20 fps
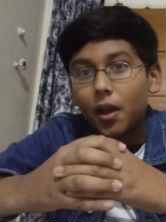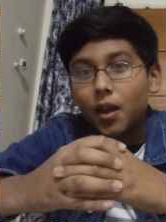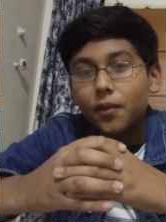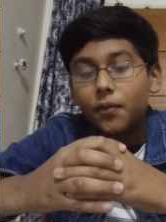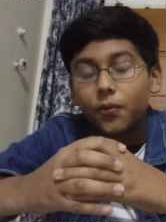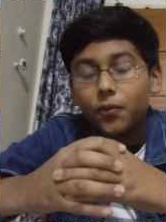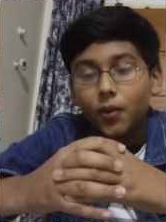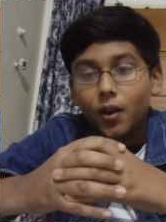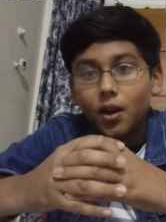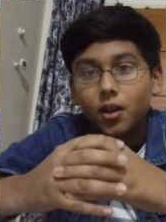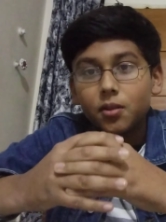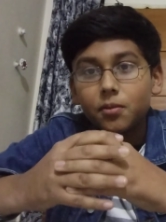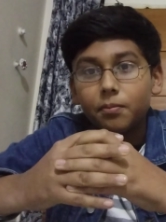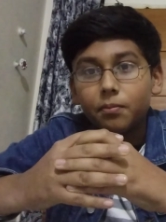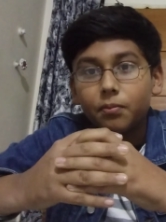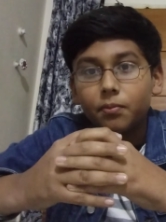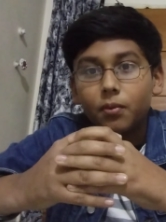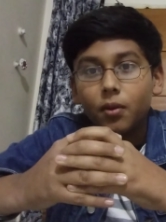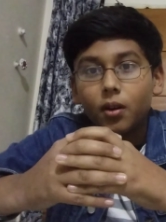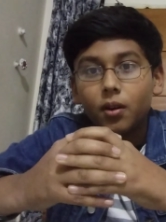my
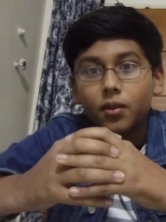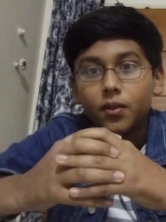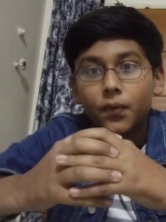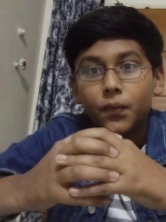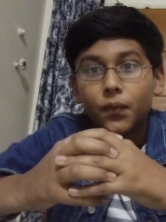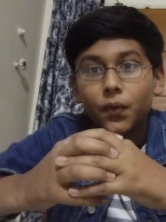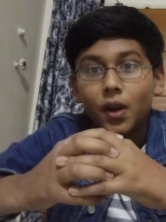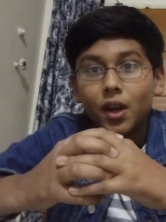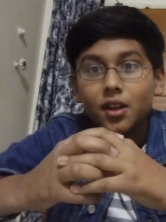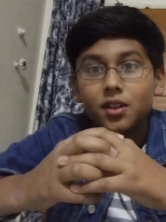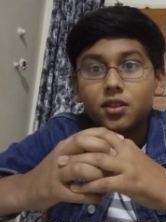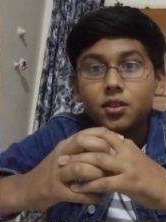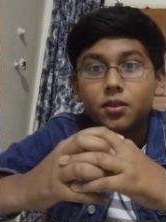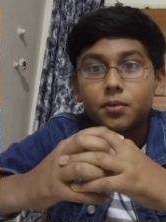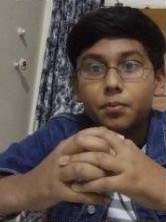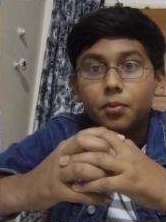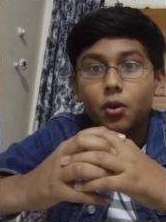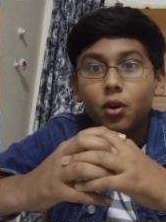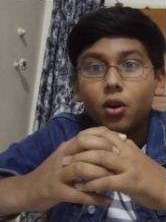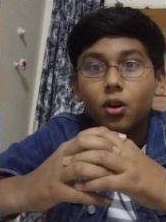friends
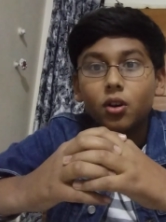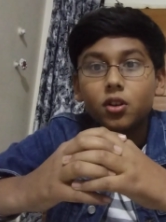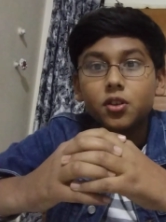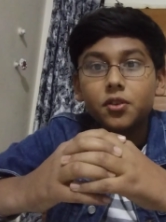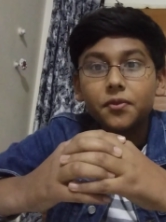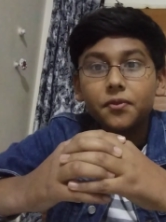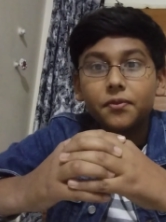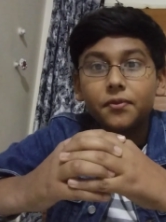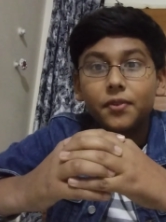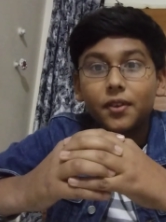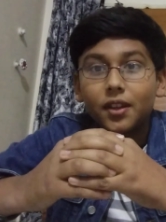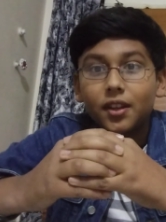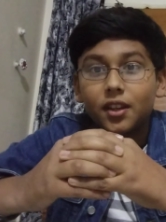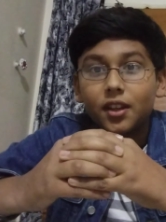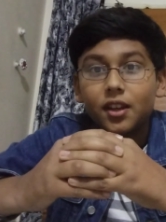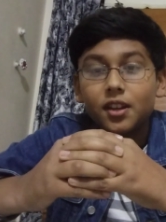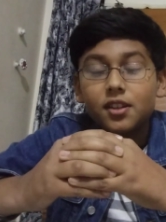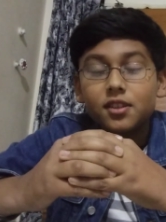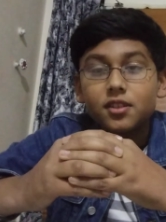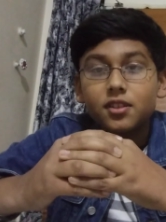brought
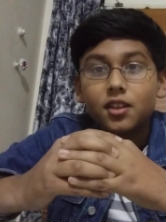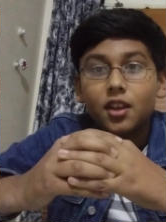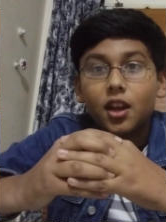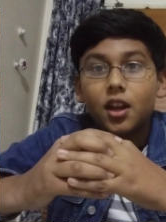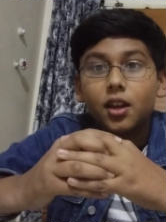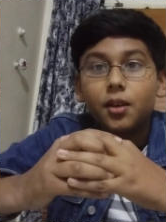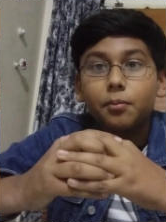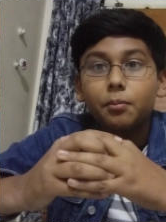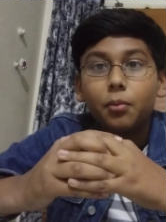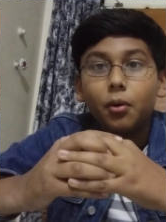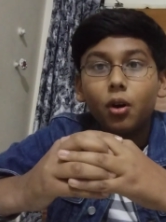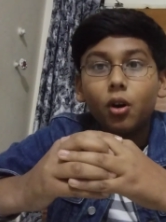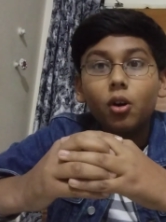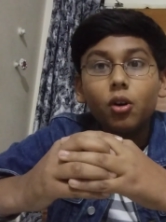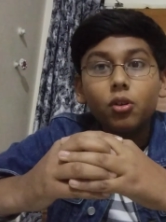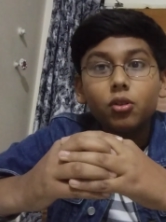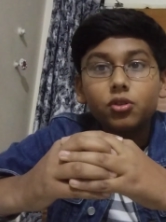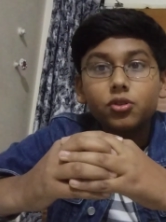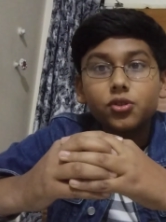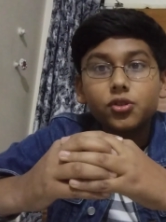wickets and
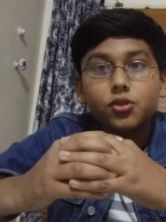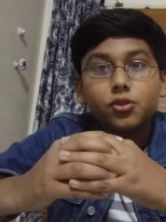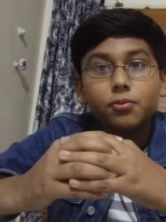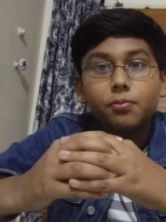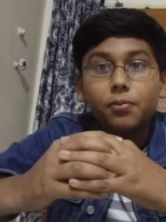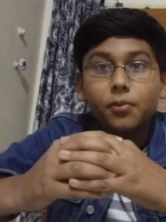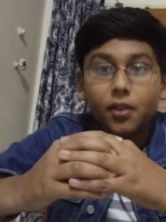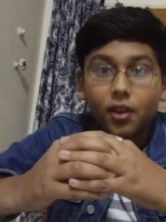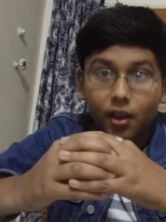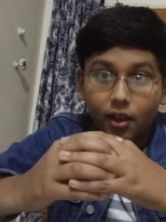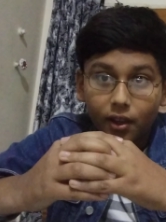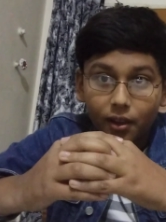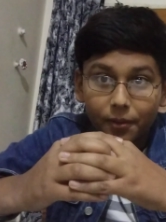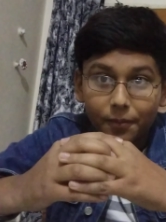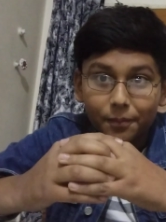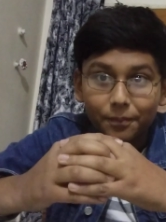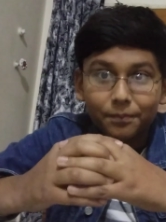balls to play.